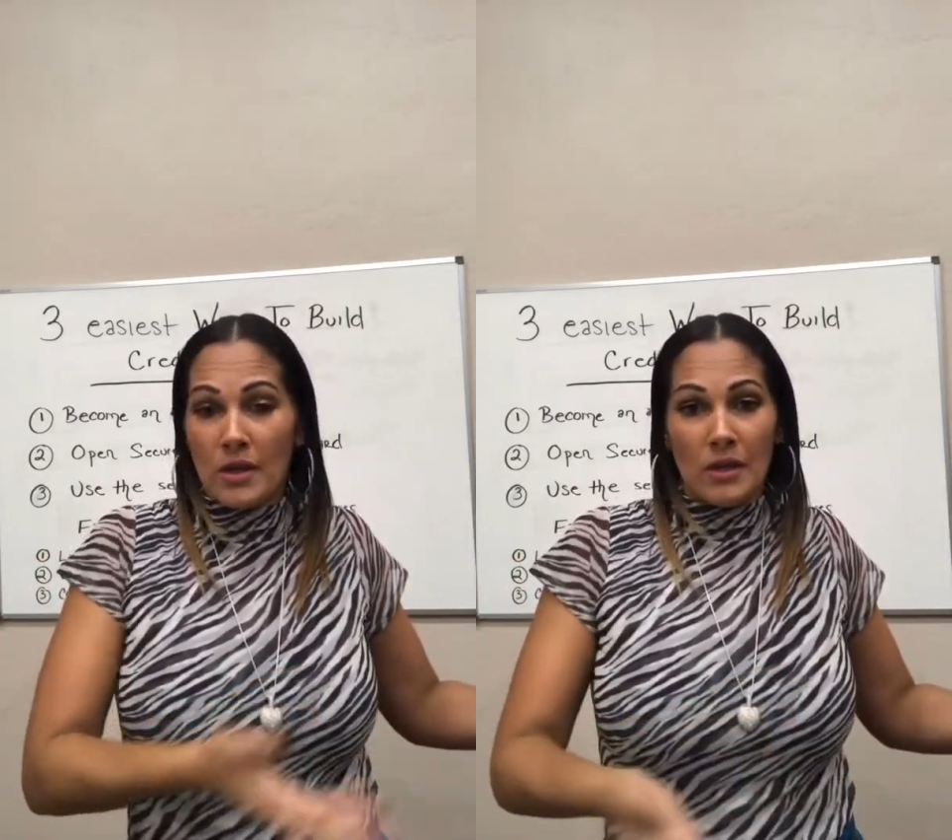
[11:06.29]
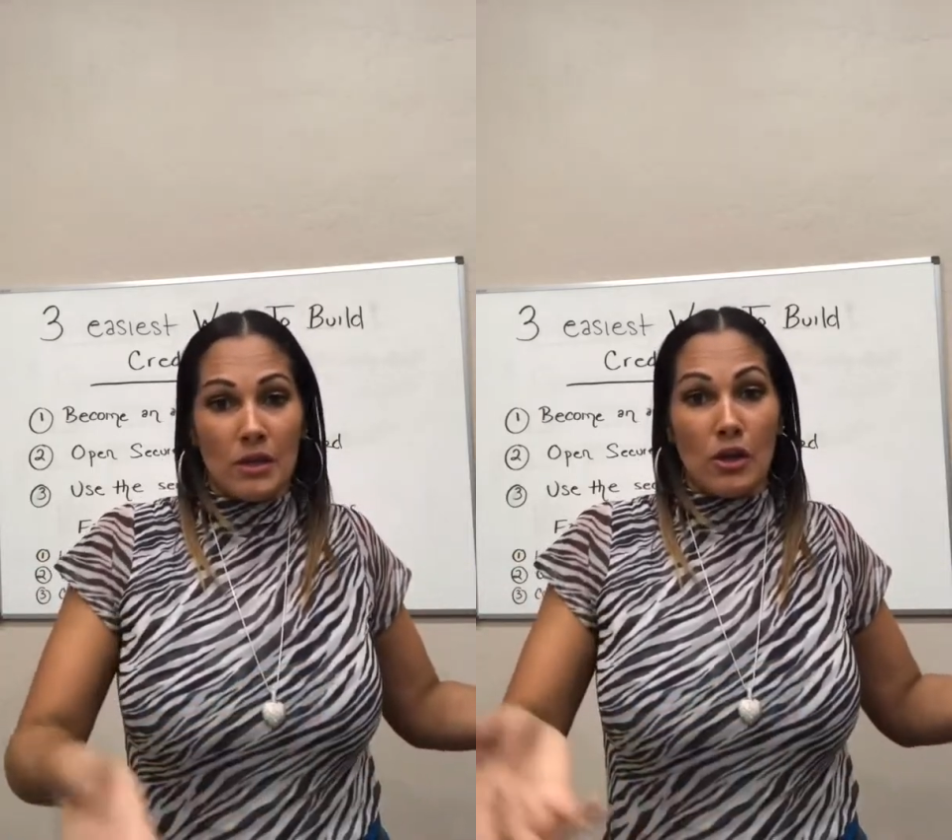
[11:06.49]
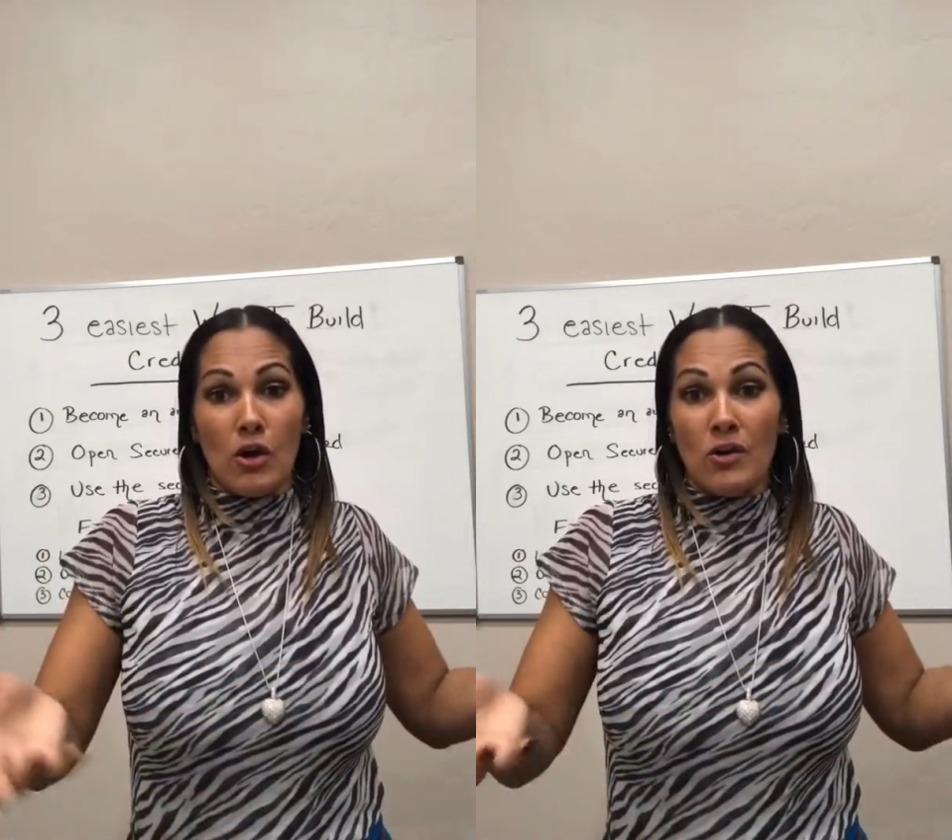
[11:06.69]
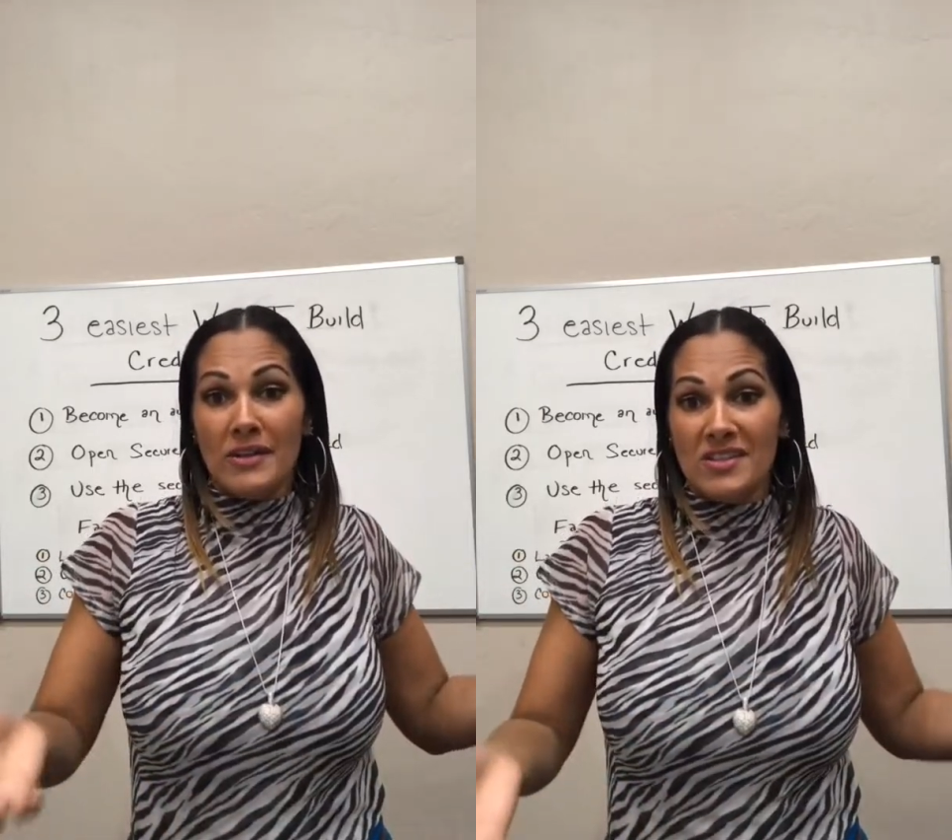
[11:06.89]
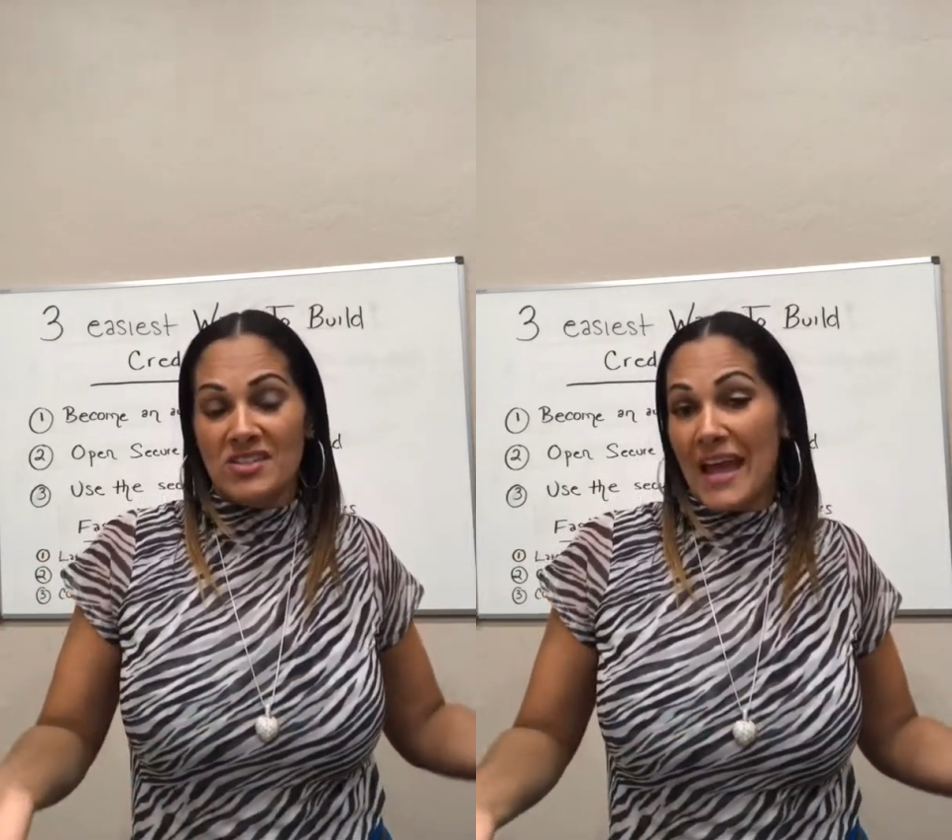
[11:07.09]
long
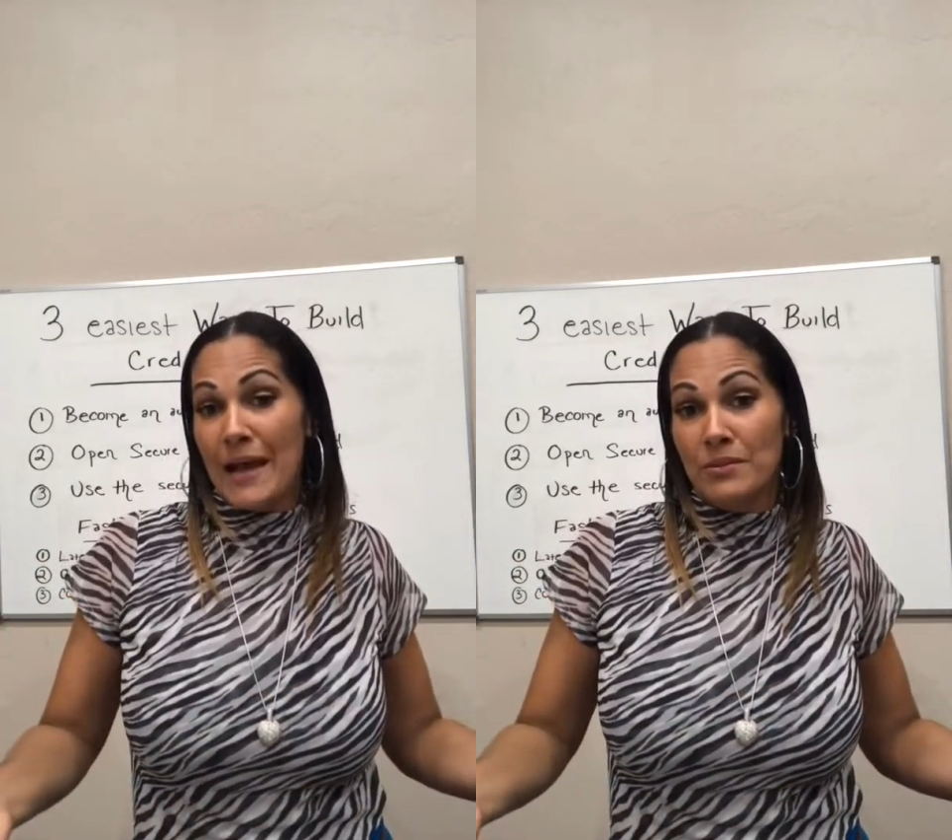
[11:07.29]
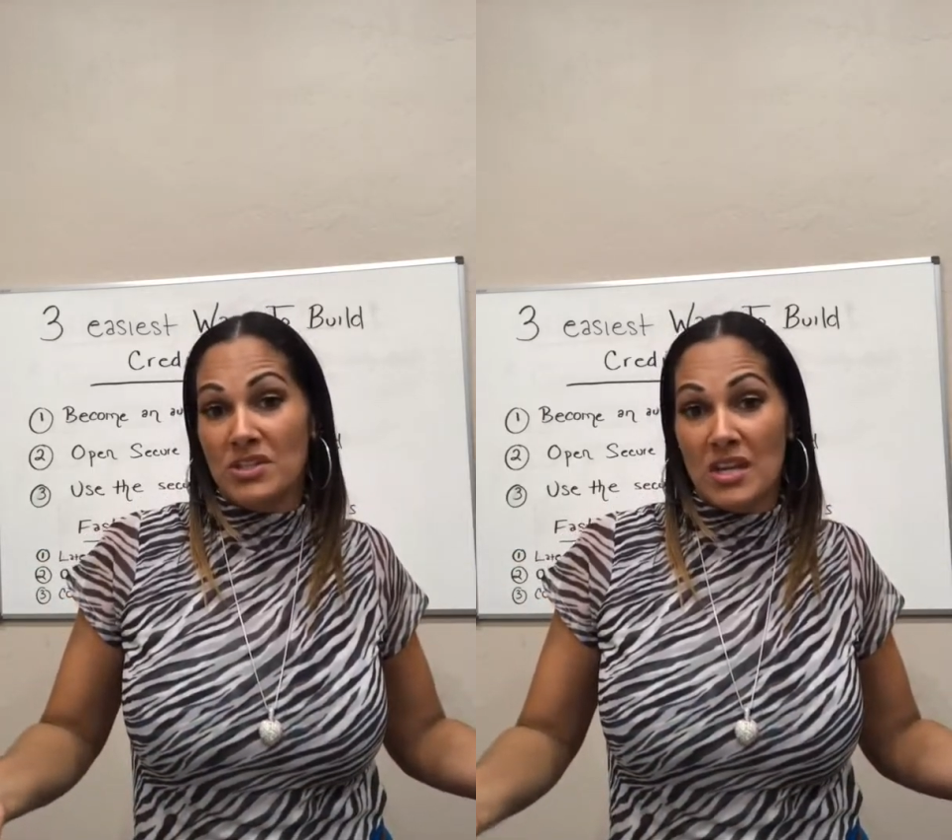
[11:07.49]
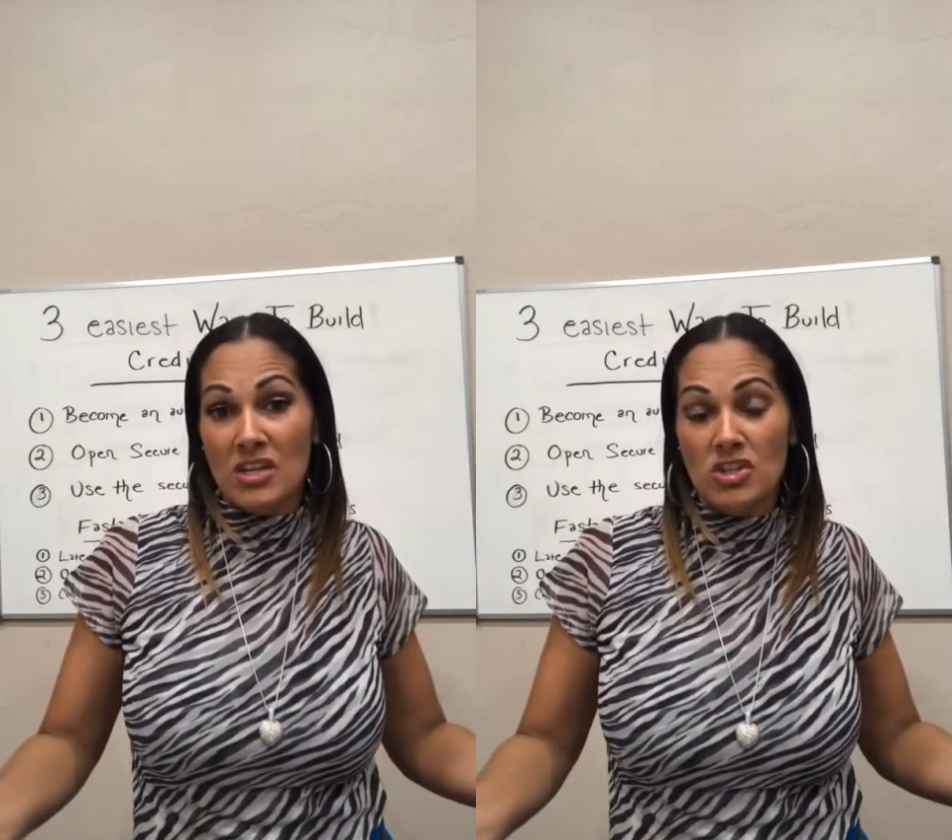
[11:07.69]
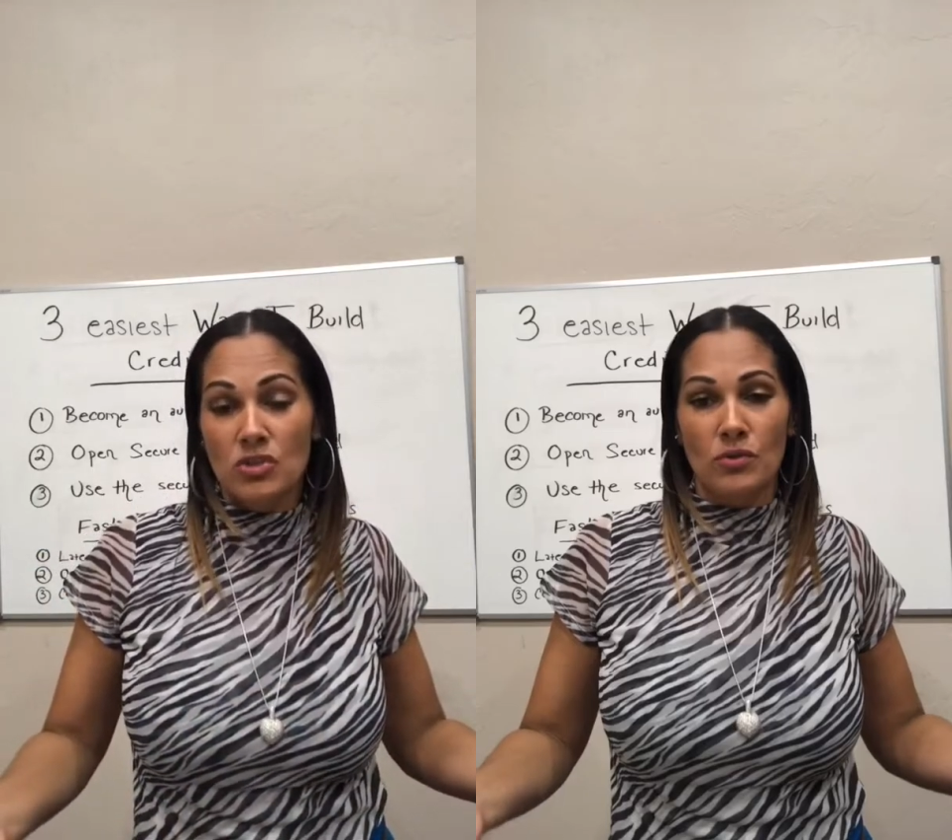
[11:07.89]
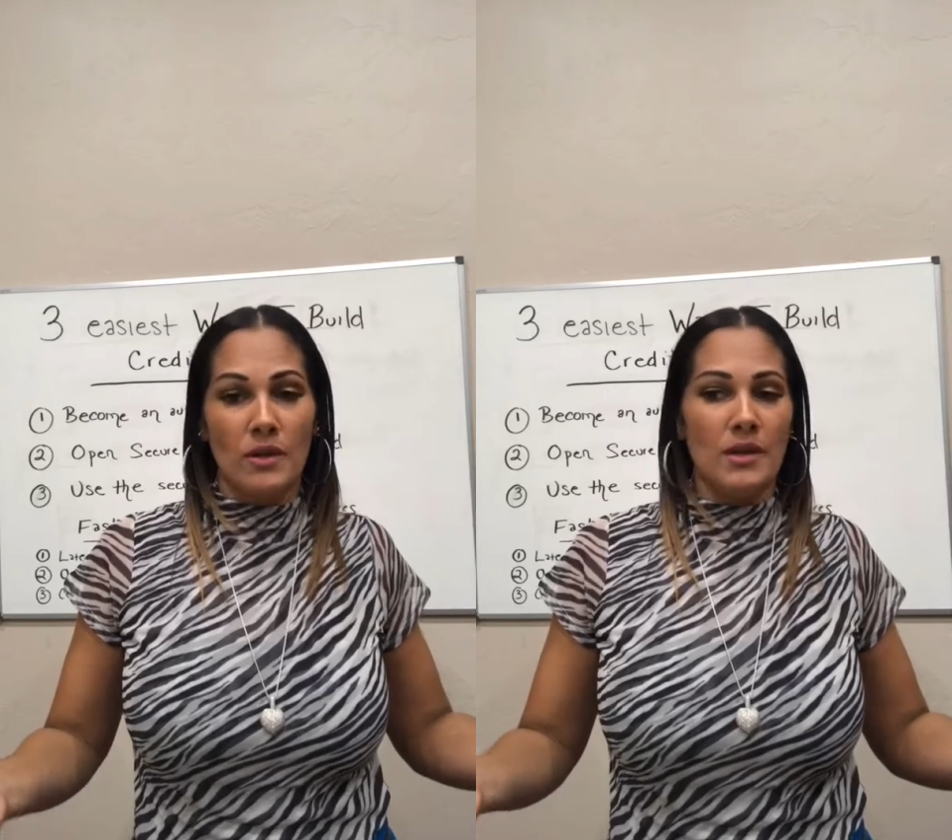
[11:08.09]
established
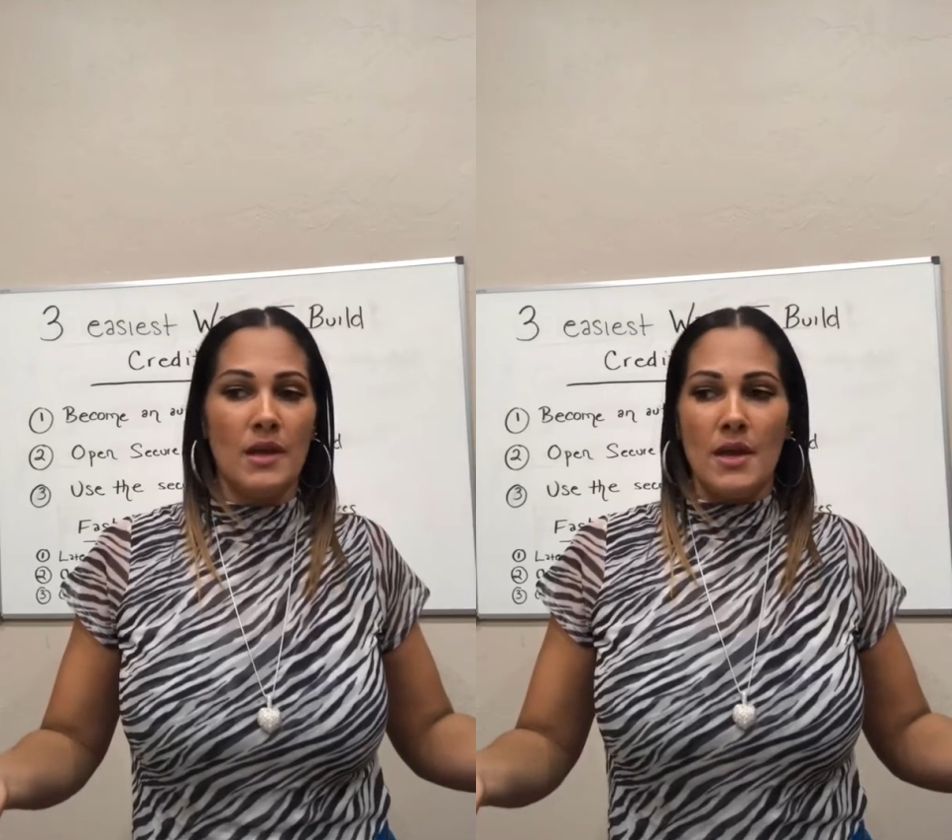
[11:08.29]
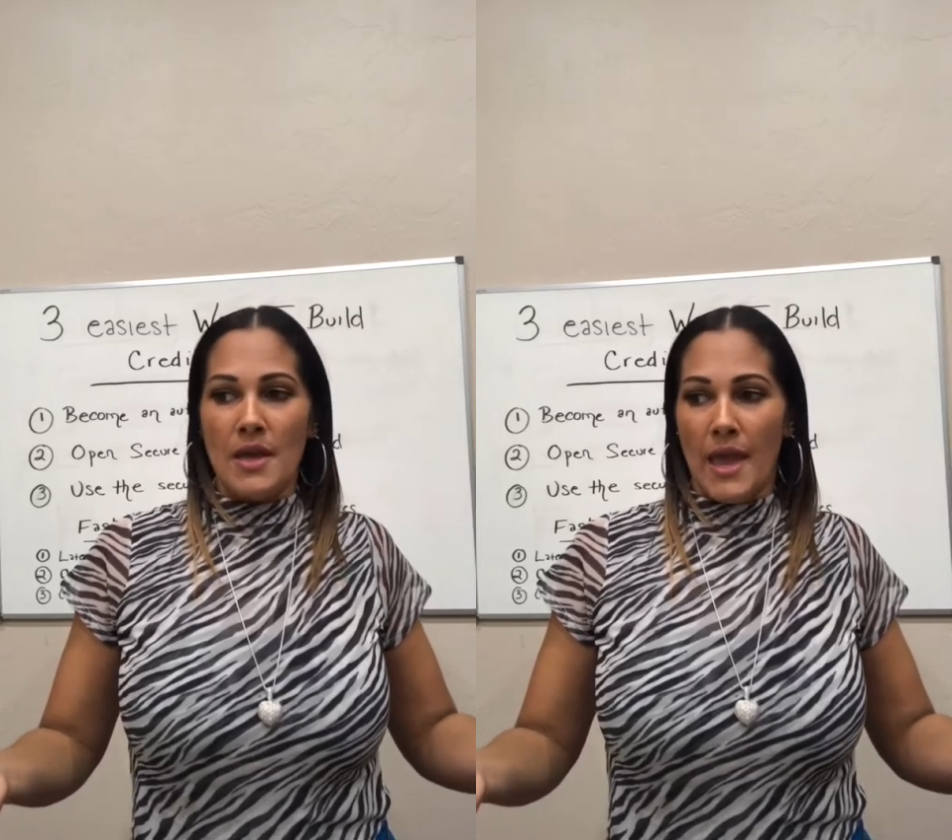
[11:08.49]
history